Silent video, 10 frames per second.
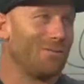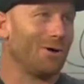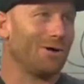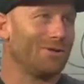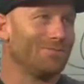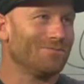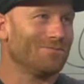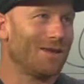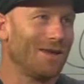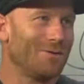Market.
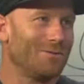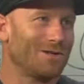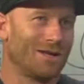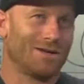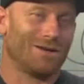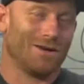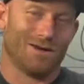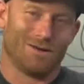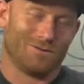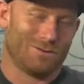And it was like
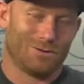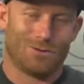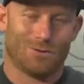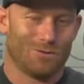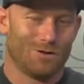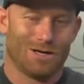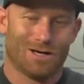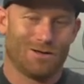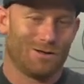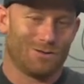a corner
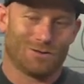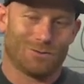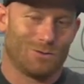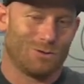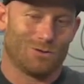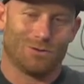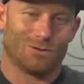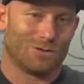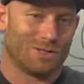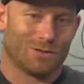kind of liquor store,
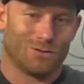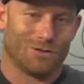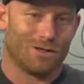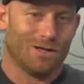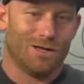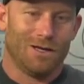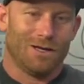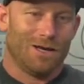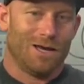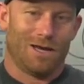grocery store.
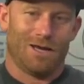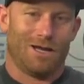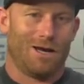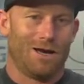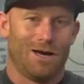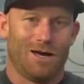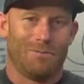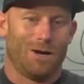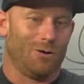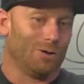And
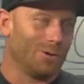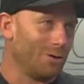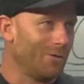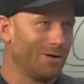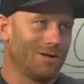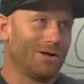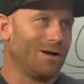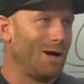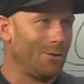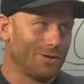my older brother worked there,
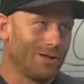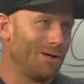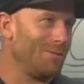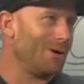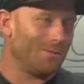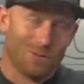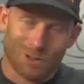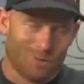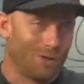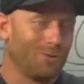I worked there, my
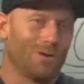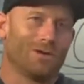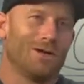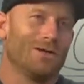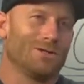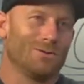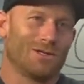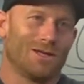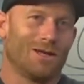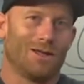younger brother worked there. And so it was
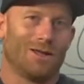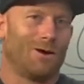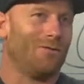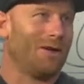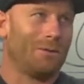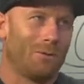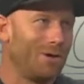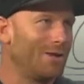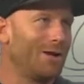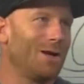like kind of like our family
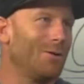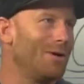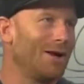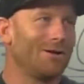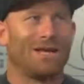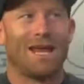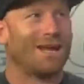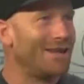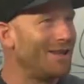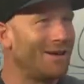went there, we got
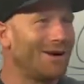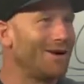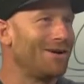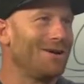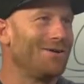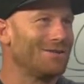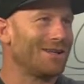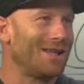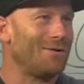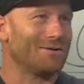candy there, you know, it was
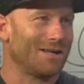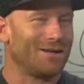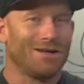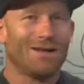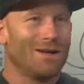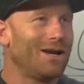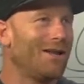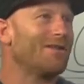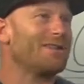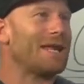like that was like kind
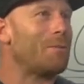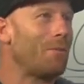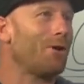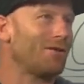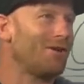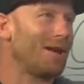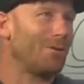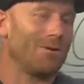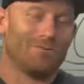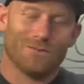of the staple part of our
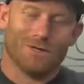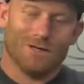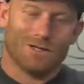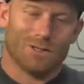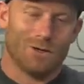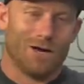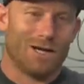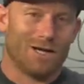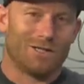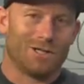neighborhood. So I
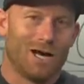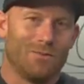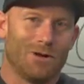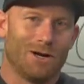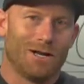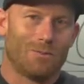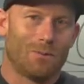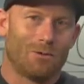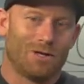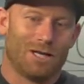got a job there, and I
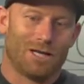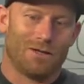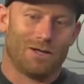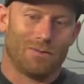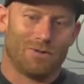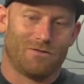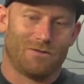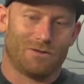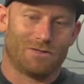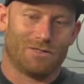remember getting like my
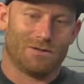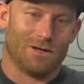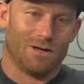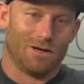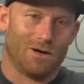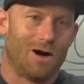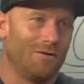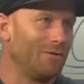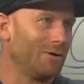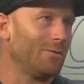first
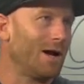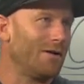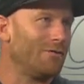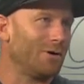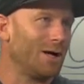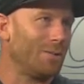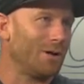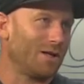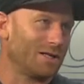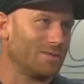offer to ride for a
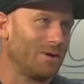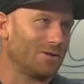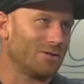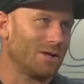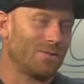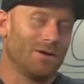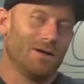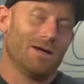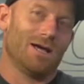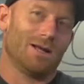company, like a sponsorship.
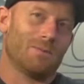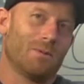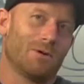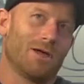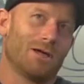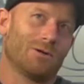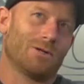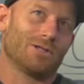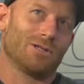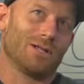And I remember like
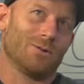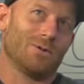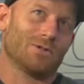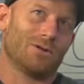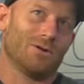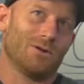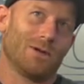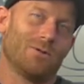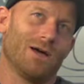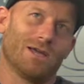crunching the numbers and going
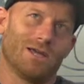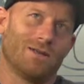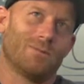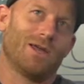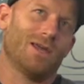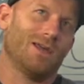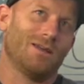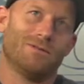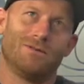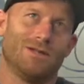like, well, I get
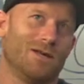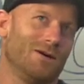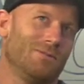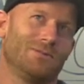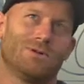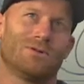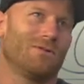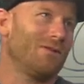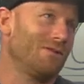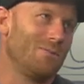paid, you know,
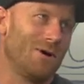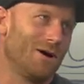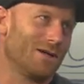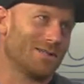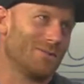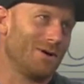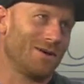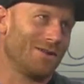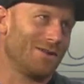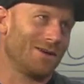$250 a
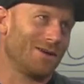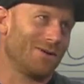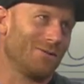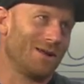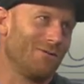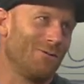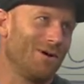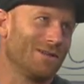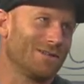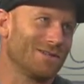month, like, or whatever it
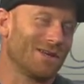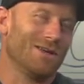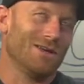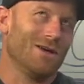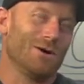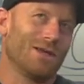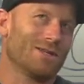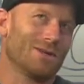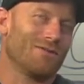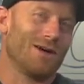was. And I was like, okay,
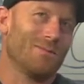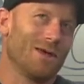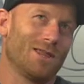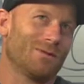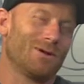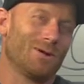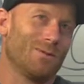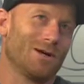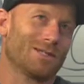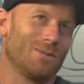so if I made
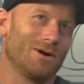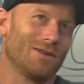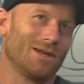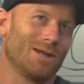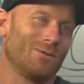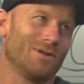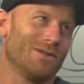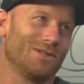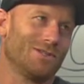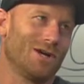$300 a month, I could quit
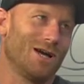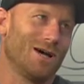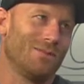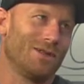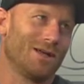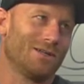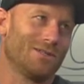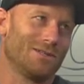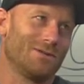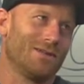this job and I could
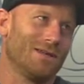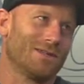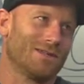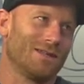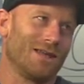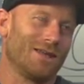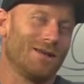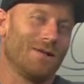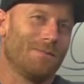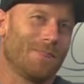just do this. And like,
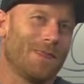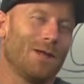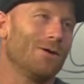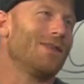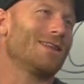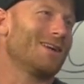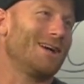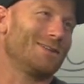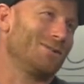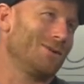you know, that's high
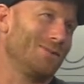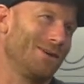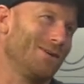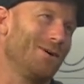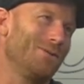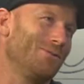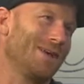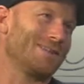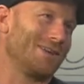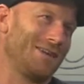school. I'm like, oh,
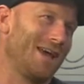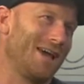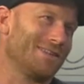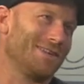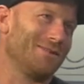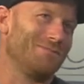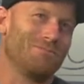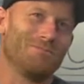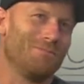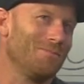that's like gas
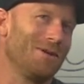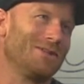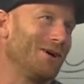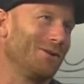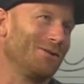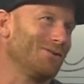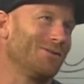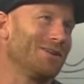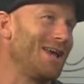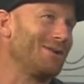and McDonald's
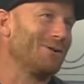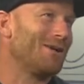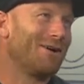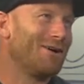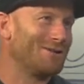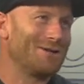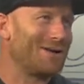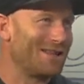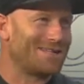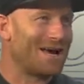for days, whatever I was doing
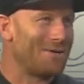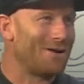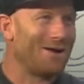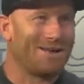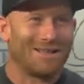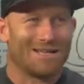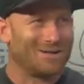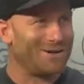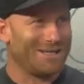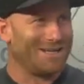at the time, you know, like that's
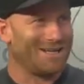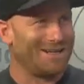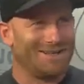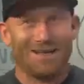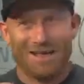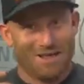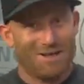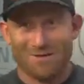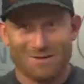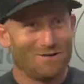all I needed.
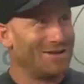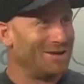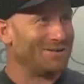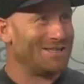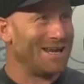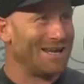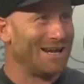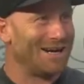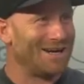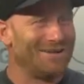It was everything else taken
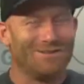care of.